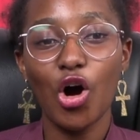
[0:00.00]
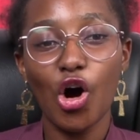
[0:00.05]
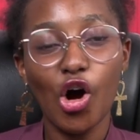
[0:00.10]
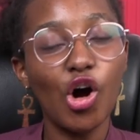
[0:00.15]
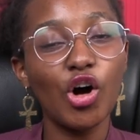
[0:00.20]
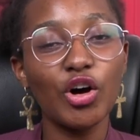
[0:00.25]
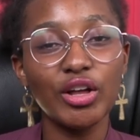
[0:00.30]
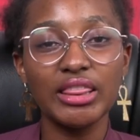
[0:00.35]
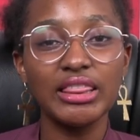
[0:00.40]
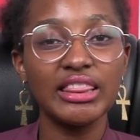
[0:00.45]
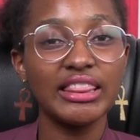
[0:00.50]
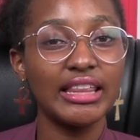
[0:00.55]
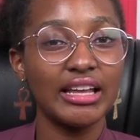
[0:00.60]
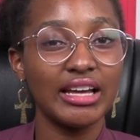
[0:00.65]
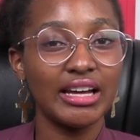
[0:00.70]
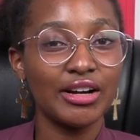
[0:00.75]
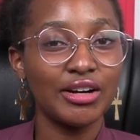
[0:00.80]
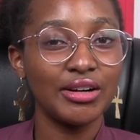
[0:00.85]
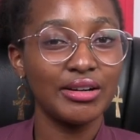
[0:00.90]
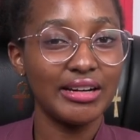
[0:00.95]
on
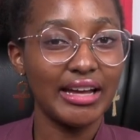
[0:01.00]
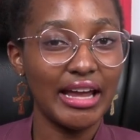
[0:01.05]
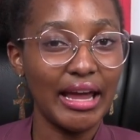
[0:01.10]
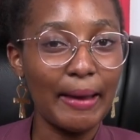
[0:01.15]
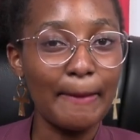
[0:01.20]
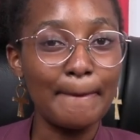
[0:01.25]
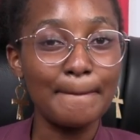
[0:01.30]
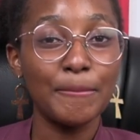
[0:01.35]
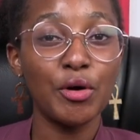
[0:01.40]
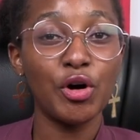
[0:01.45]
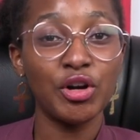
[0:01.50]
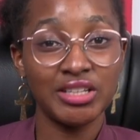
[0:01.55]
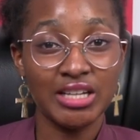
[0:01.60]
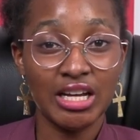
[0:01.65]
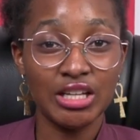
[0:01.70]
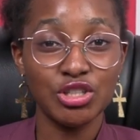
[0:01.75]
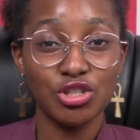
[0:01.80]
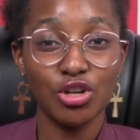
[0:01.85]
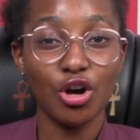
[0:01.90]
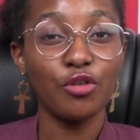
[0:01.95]
the
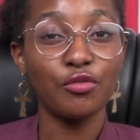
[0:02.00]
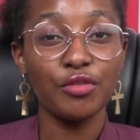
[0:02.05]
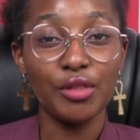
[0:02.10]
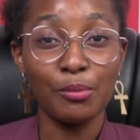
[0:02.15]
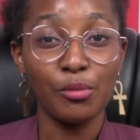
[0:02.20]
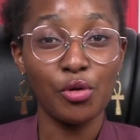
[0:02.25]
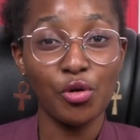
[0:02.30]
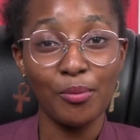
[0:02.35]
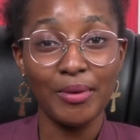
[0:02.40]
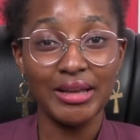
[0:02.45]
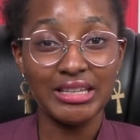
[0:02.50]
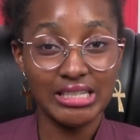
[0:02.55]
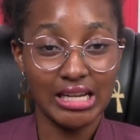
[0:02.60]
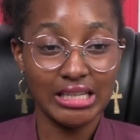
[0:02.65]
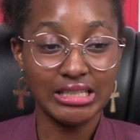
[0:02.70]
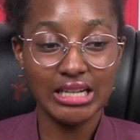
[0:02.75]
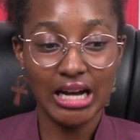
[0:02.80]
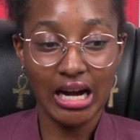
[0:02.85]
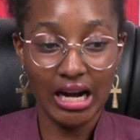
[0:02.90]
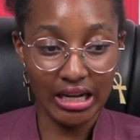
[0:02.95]
importance of the moment
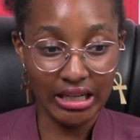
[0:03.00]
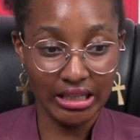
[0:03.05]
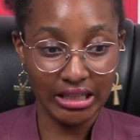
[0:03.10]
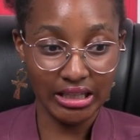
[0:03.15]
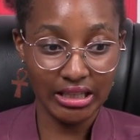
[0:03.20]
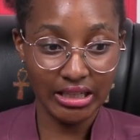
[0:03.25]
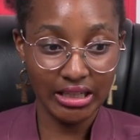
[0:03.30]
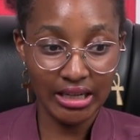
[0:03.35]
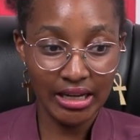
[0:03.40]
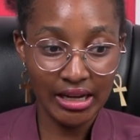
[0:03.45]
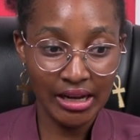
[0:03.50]
at hand.